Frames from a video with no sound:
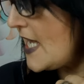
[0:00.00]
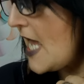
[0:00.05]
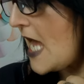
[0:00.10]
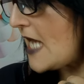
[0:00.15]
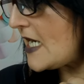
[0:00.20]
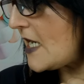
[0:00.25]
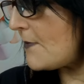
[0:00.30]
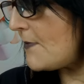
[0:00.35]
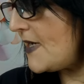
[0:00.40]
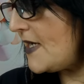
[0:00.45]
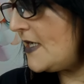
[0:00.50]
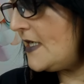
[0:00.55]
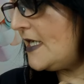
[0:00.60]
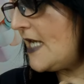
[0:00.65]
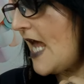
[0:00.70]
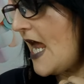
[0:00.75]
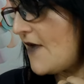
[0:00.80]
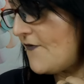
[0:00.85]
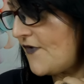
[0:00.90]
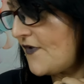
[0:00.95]
and I
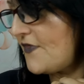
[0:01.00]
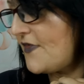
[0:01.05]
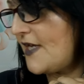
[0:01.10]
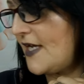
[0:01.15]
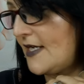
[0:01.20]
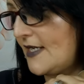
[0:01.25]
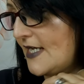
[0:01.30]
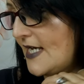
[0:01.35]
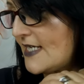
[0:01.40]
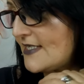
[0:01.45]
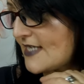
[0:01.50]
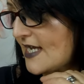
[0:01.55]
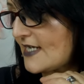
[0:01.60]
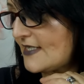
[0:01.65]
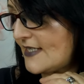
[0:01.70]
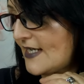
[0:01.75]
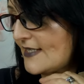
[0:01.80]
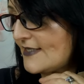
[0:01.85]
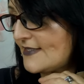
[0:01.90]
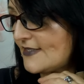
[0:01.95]
mean everything is
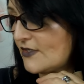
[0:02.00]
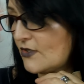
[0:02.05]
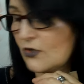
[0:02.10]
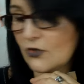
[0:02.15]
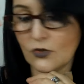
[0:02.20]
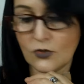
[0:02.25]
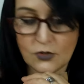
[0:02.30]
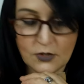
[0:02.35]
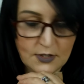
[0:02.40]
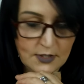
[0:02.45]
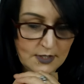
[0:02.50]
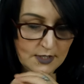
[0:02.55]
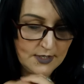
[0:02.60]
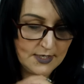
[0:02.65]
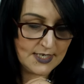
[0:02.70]
identical,